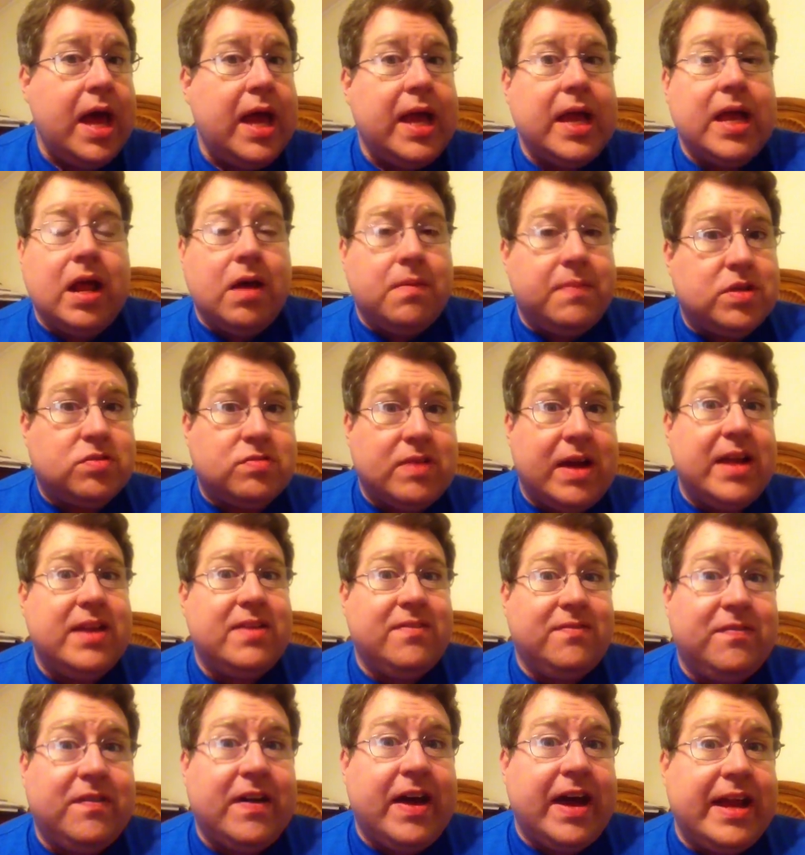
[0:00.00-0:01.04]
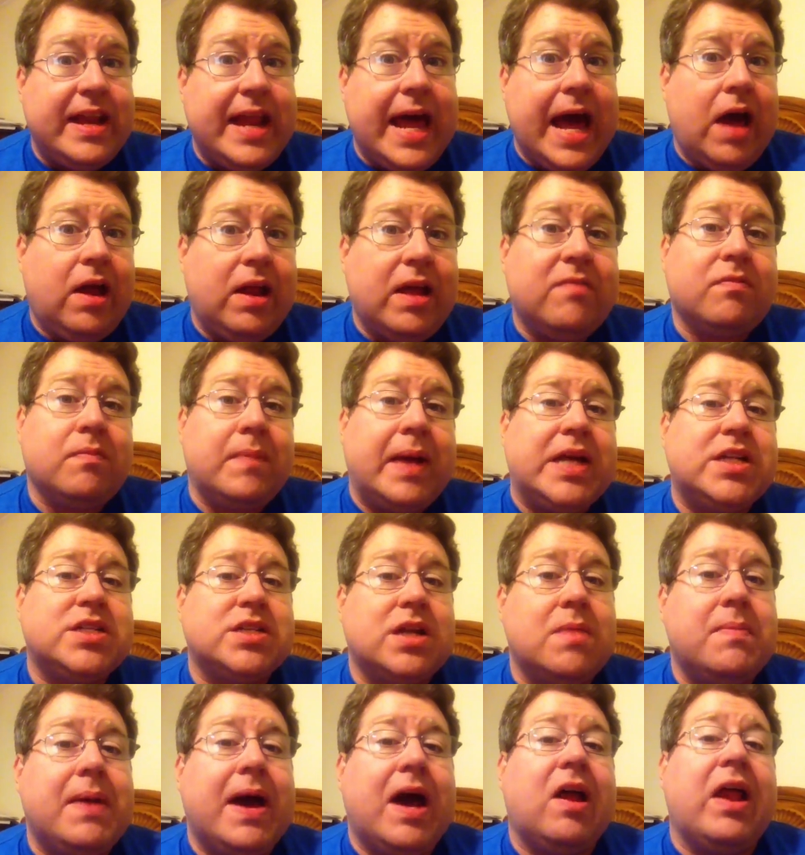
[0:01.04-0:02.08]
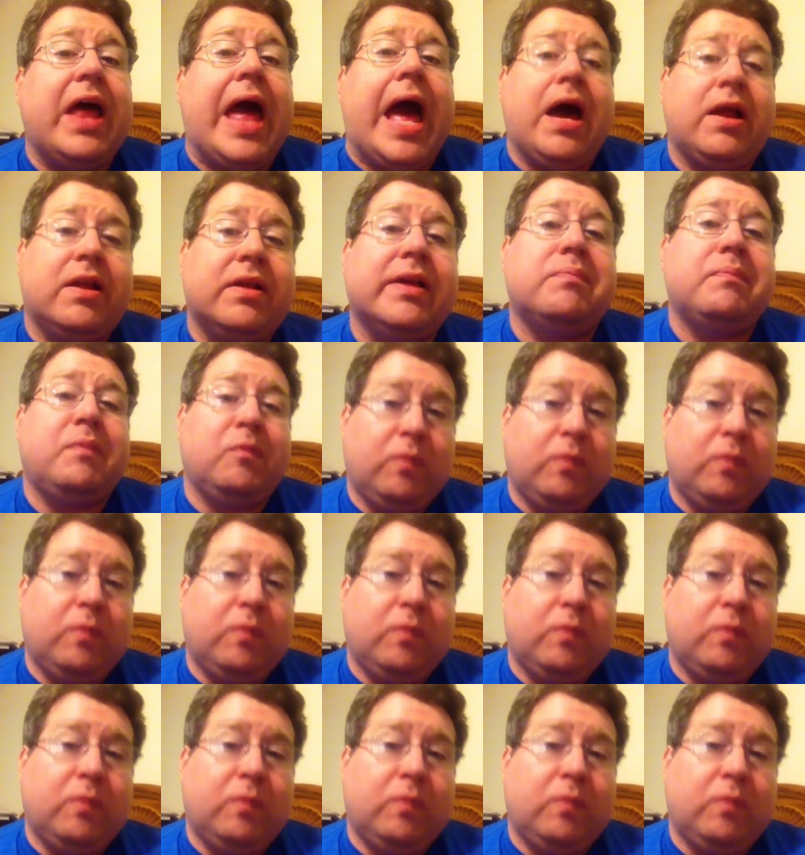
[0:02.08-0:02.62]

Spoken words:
I've been trying to find out information about how to